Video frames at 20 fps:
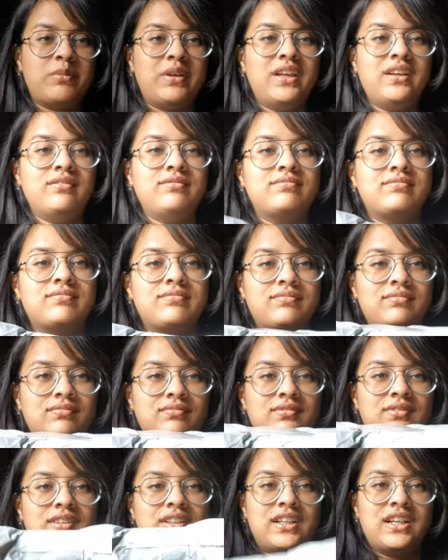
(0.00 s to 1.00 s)
me
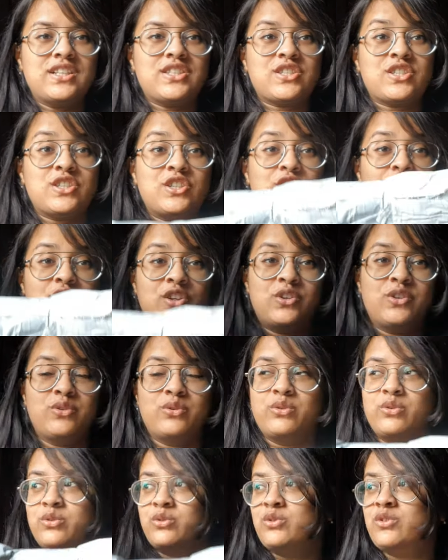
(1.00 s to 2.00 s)
it's
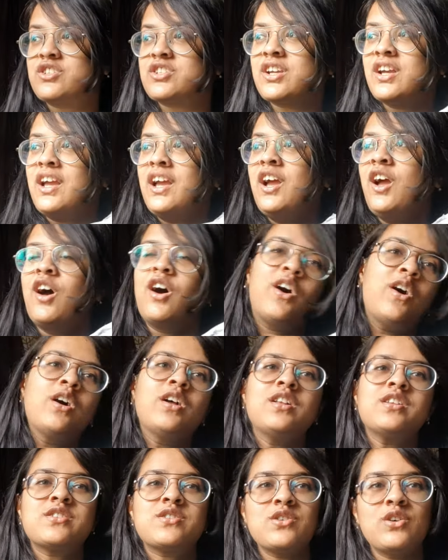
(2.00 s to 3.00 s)
huge
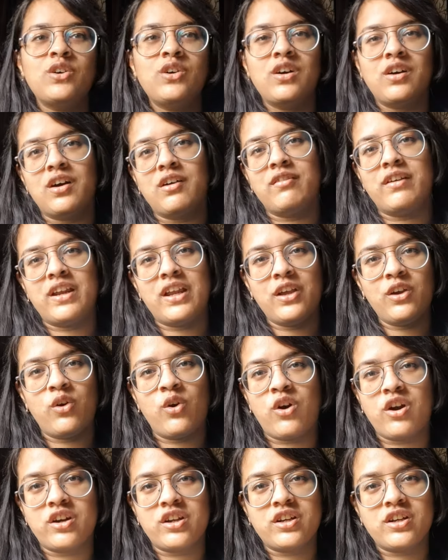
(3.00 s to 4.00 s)
also uh, when I
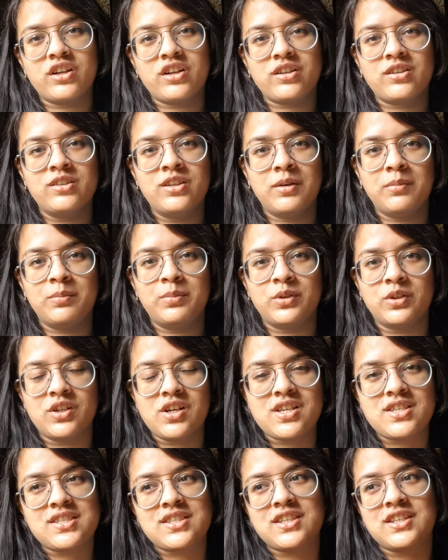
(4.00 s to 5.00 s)
ordered the
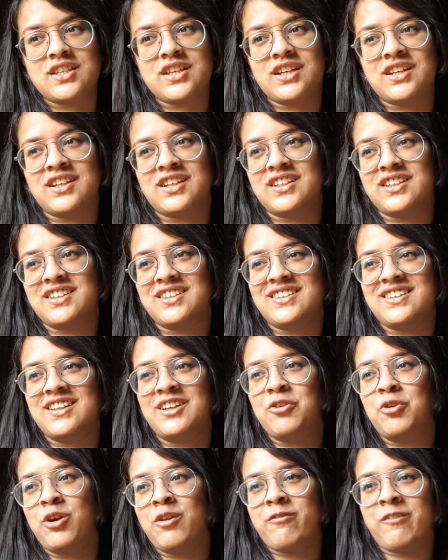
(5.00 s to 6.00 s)
books uh,
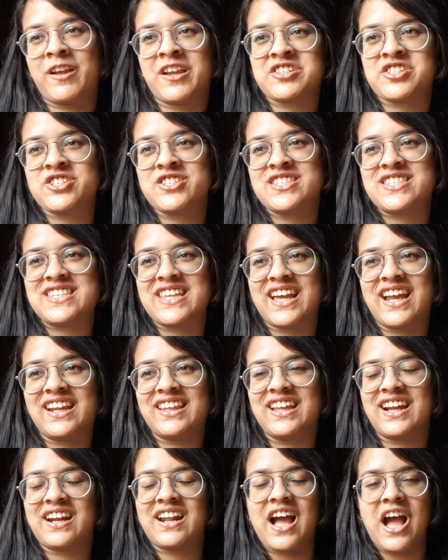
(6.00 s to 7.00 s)
the notification said
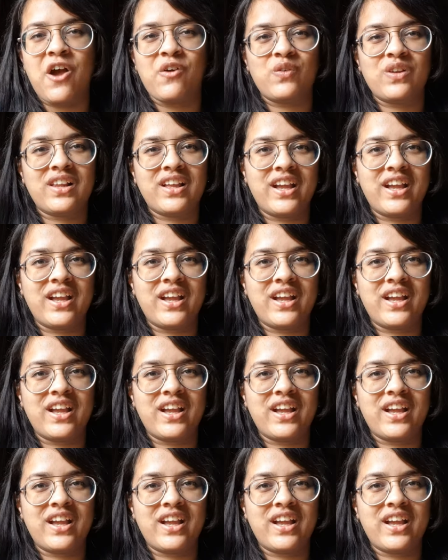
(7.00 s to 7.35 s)
that I will